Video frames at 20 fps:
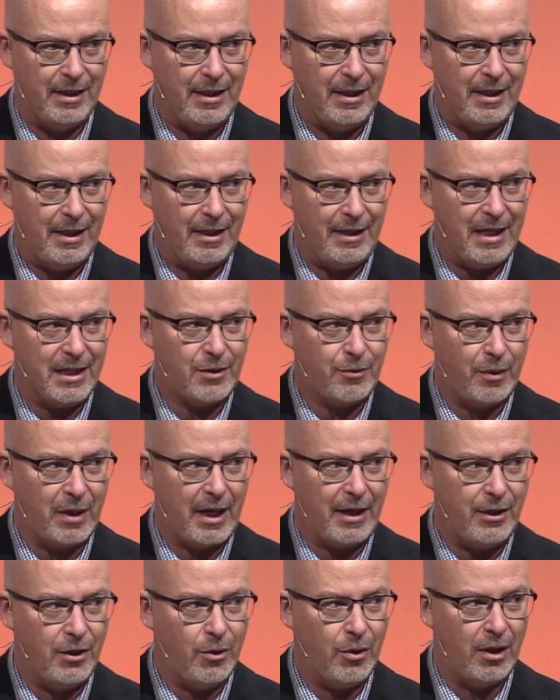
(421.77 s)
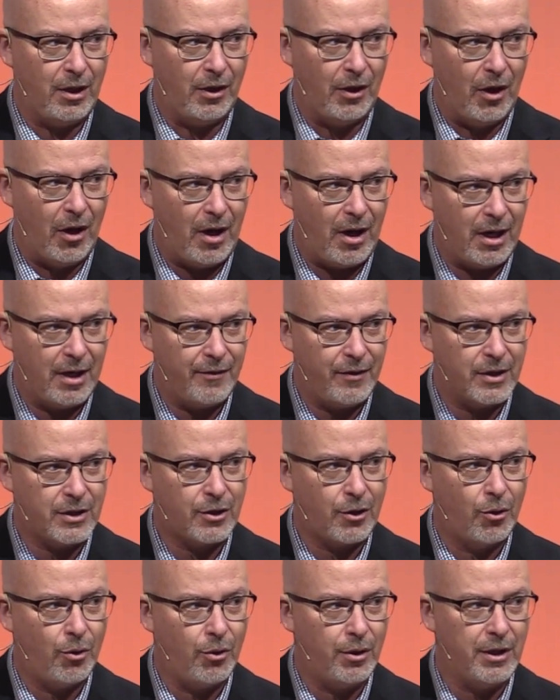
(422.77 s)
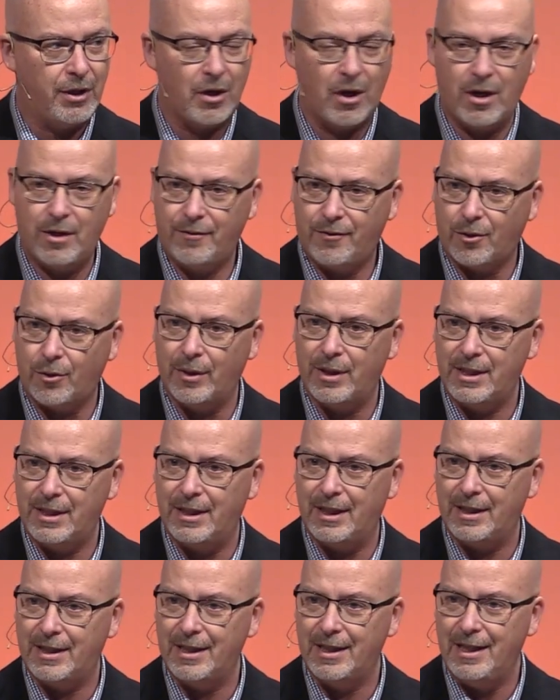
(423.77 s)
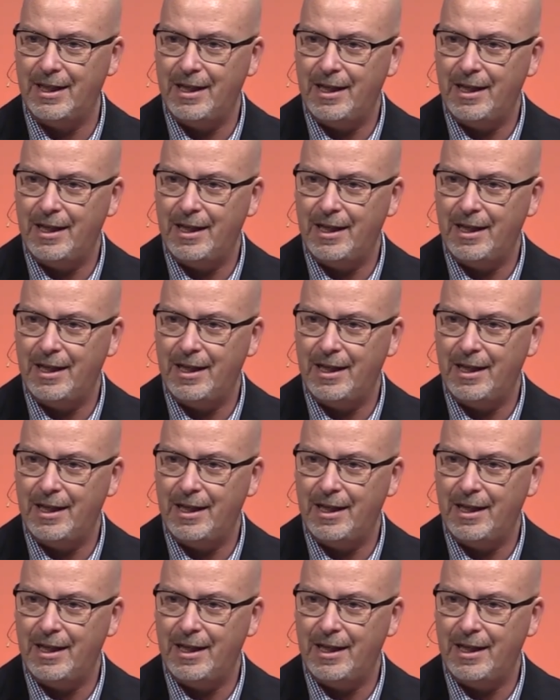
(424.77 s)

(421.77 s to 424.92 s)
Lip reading: And that's what I know a lot of us are holding on for, isn't it?